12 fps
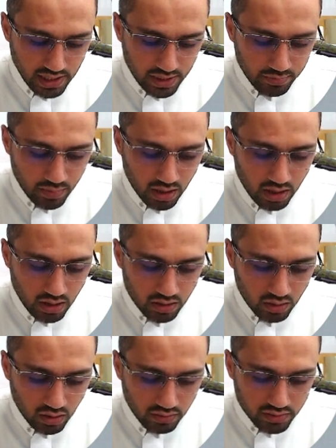MR
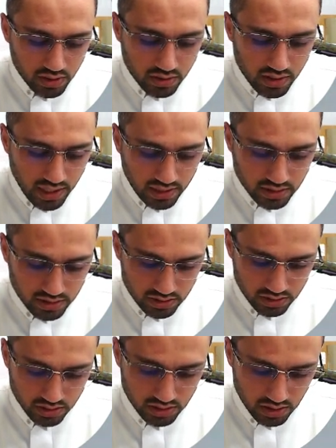of the
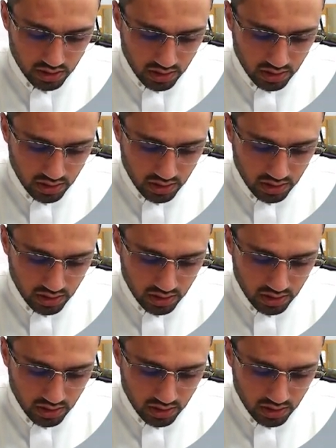reactants.